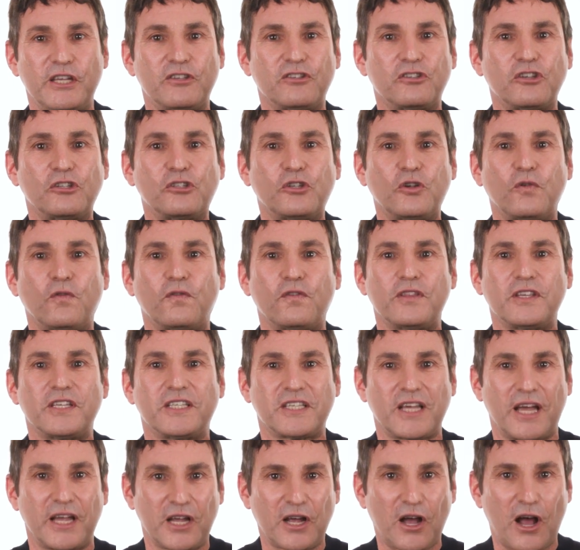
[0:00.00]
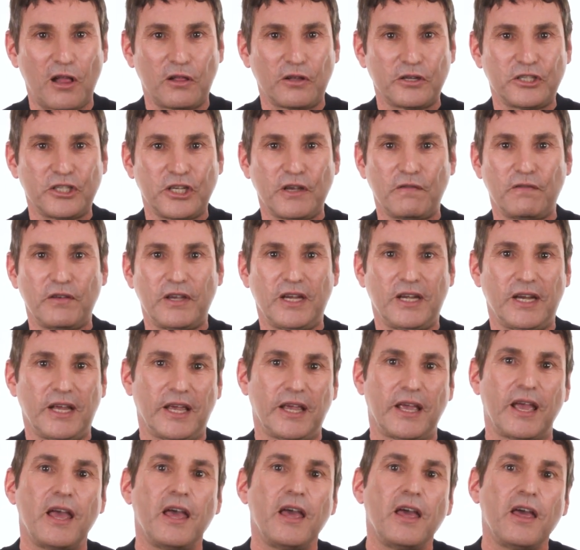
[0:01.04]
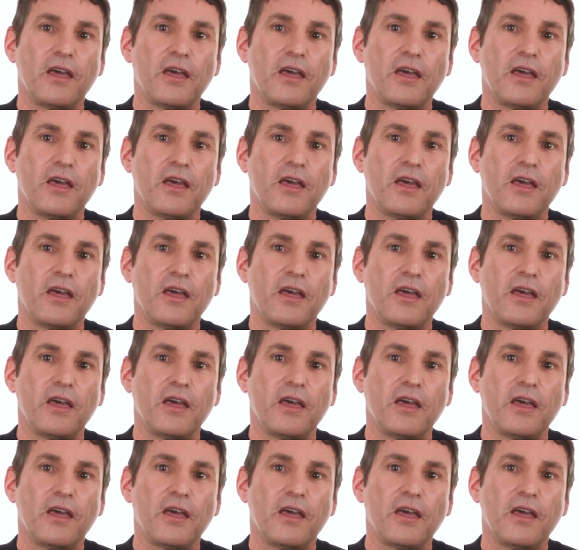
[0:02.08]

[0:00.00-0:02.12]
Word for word: Institute for the Psychology of Eating.